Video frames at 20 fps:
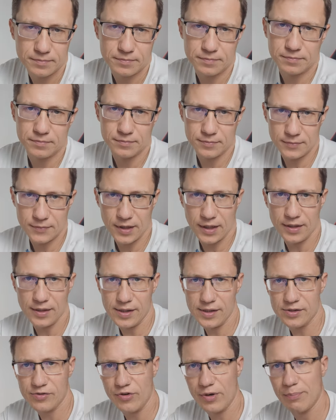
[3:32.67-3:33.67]
mm, in
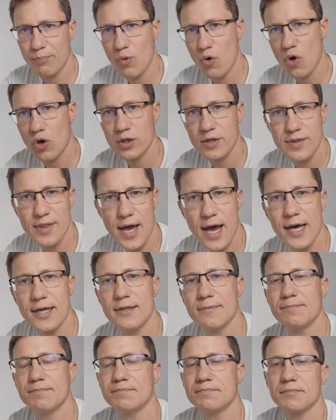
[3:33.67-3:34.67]
this report
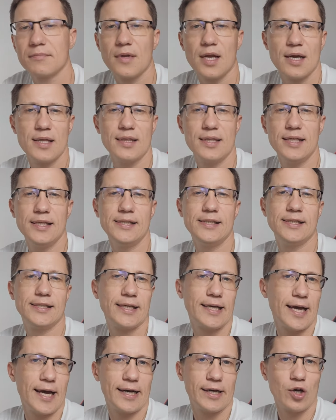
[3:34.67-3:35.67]
that these
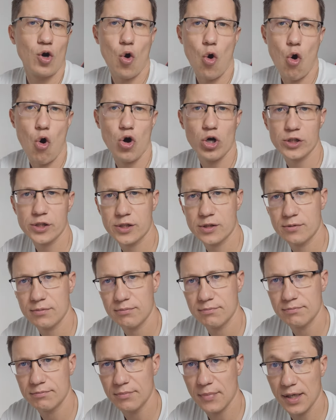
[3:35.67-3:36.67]
can
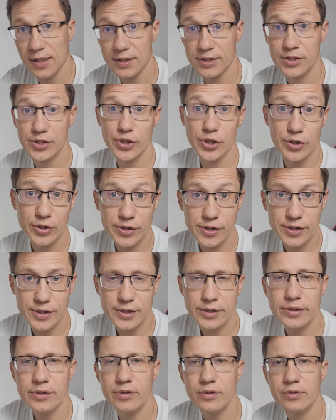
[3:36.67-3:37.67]
cause
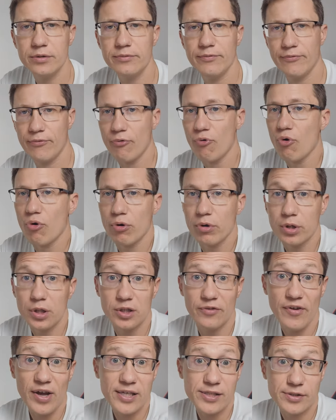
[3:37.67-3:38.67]
uncertainty for
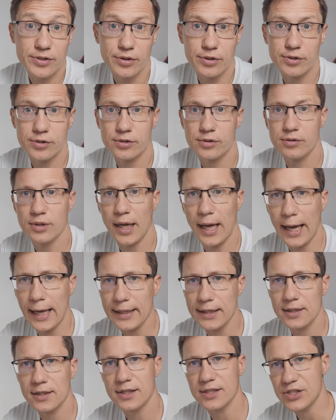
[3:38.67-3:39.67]
investors
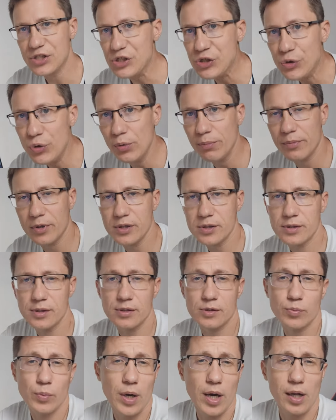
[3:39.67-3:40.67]
and consumers,
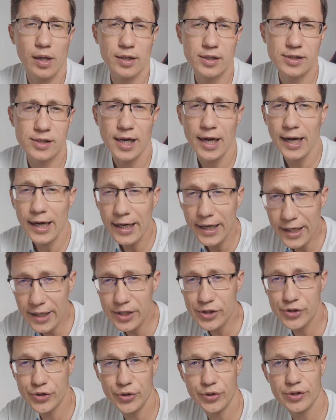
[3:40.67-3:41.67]
as well as
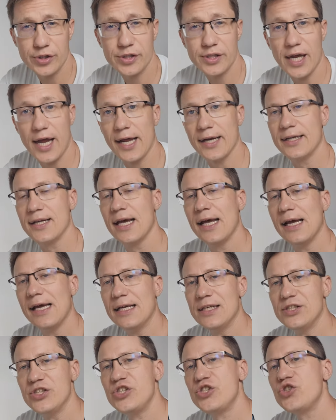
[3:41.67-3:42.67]
issuers and
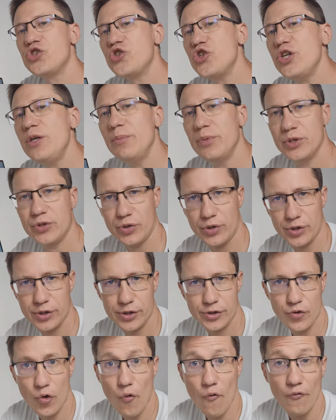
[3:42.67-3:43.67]

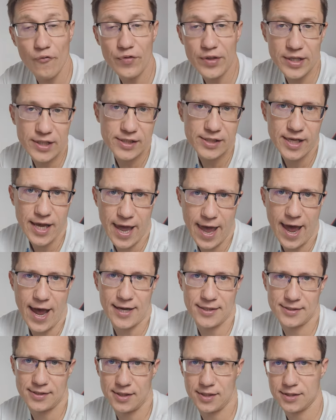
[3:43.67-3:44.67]
distributors of these
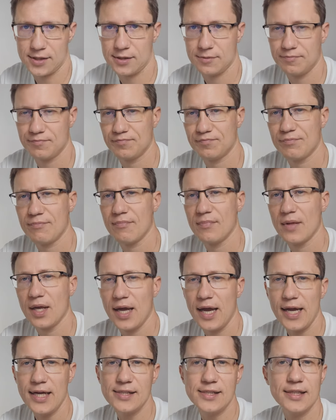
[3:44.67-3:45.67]
assets.
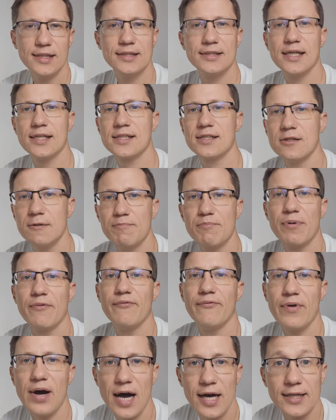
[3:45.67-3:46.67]
ASIC doesn't
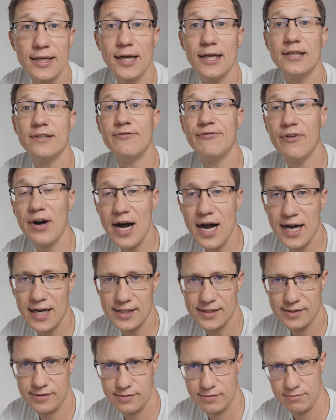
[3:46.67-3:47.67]
provide
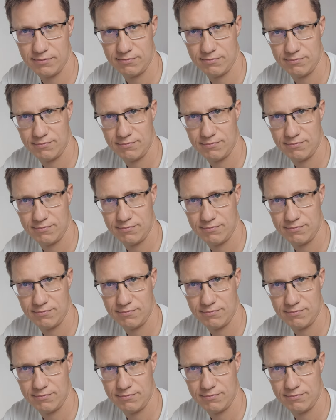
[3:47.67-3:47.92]
advice